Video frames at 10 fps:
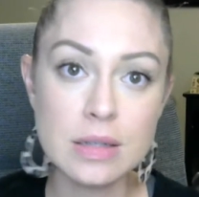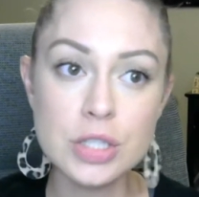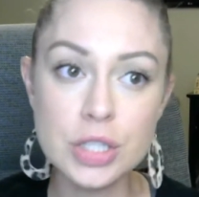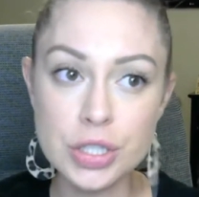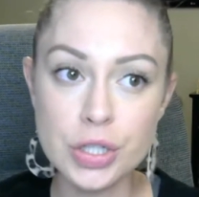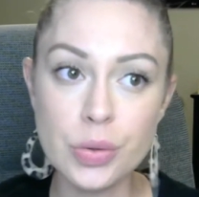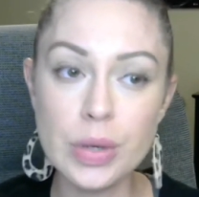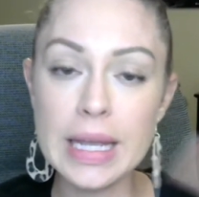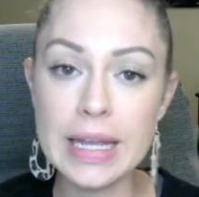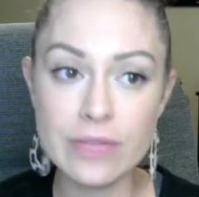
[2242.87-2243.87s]
to do
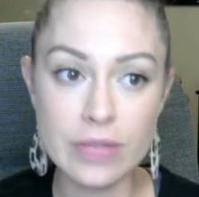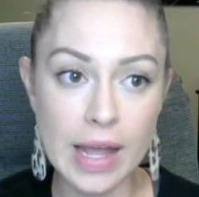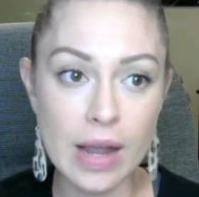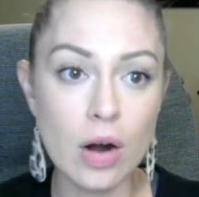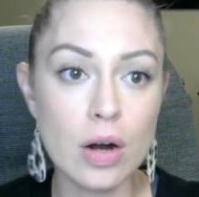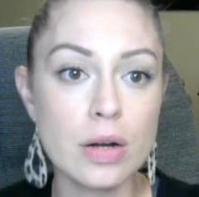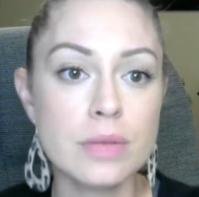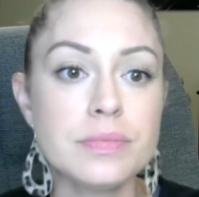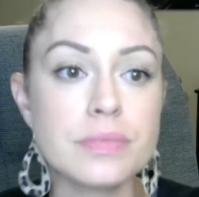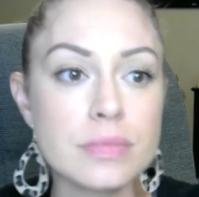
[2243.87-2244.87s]
if they are
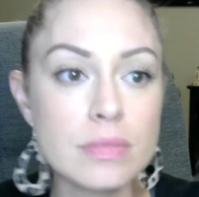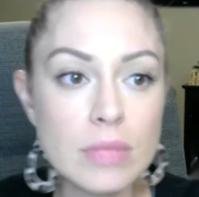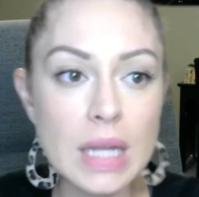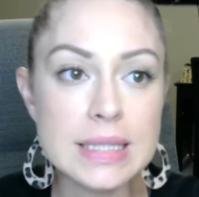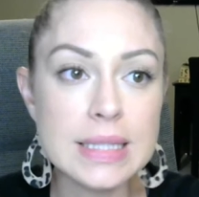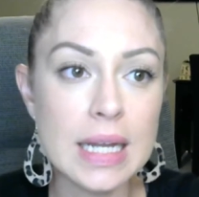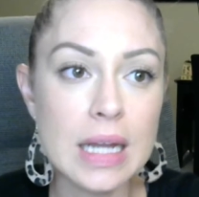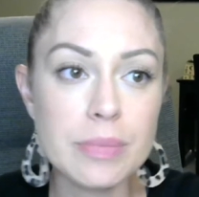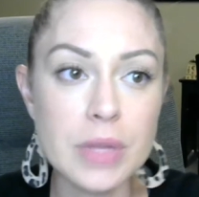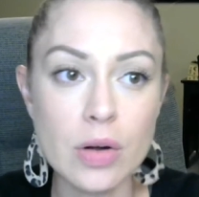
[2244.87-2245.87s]
setting
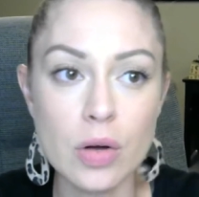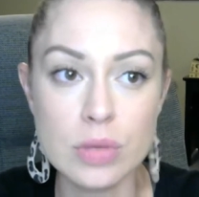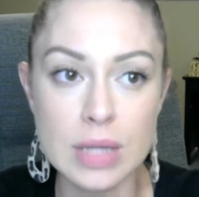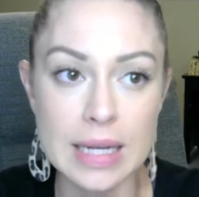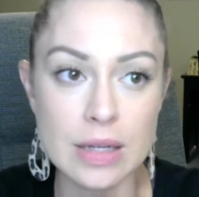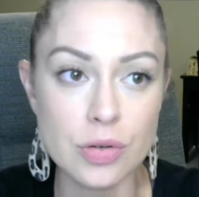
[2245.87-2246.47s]
up their own link.